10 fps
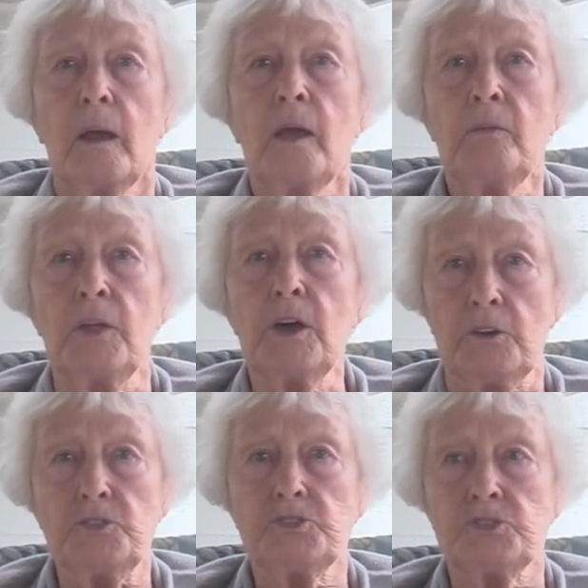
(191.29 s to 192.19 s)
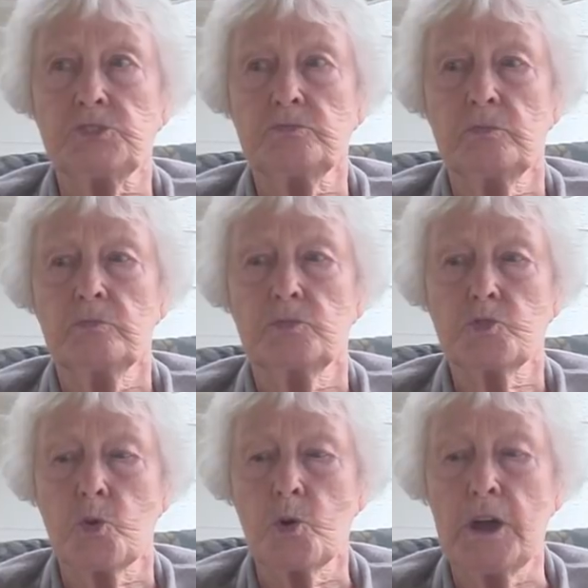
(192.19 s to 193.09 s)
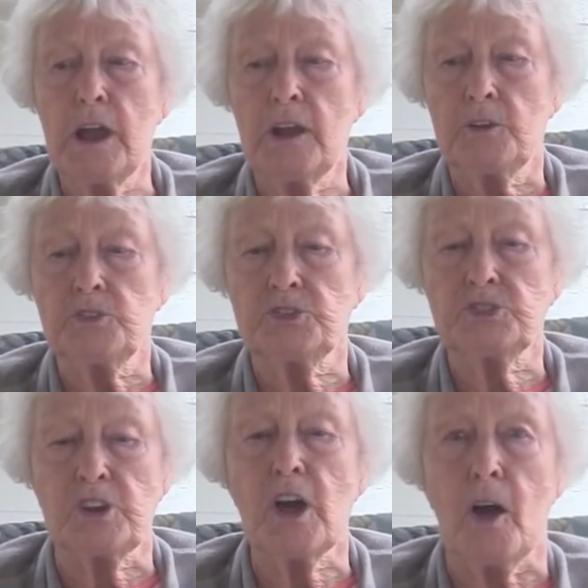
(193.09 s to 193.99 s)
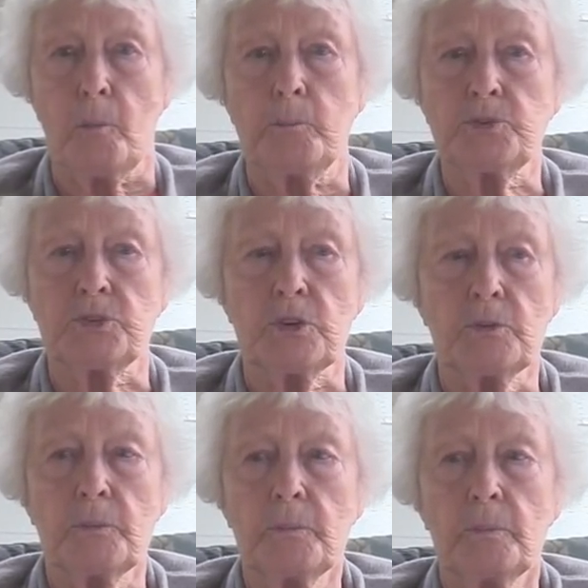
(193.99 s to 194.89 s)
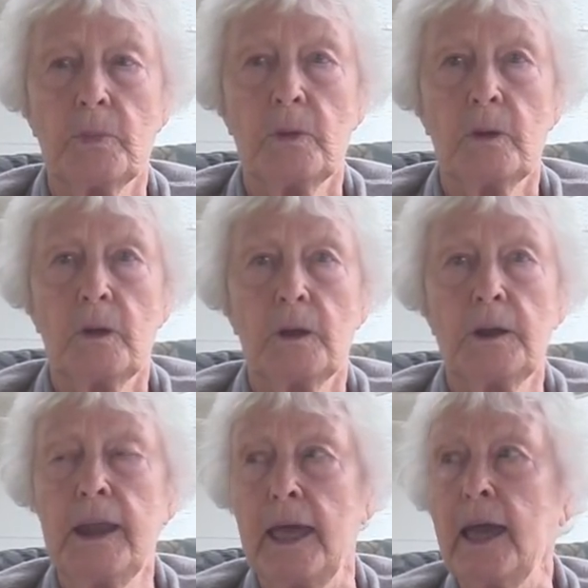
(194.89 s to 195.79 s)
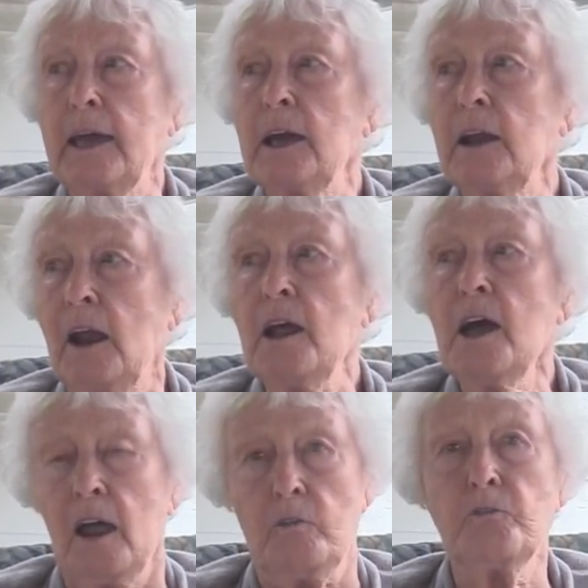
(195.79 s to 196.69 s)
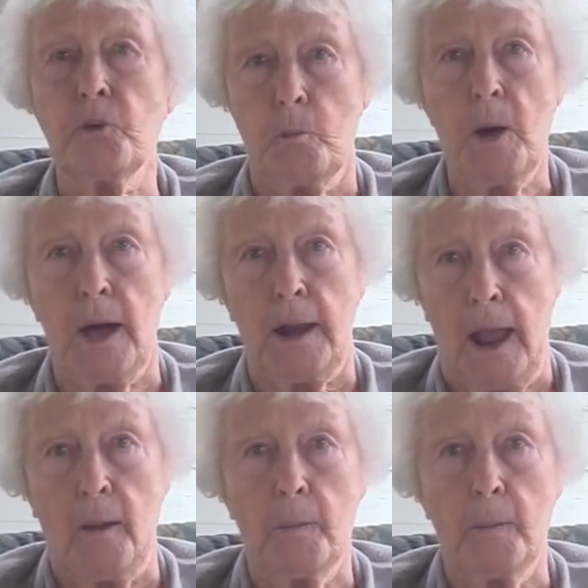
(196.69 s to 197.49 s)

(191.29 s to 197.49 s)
in the tree stumps, digging and hunting for money.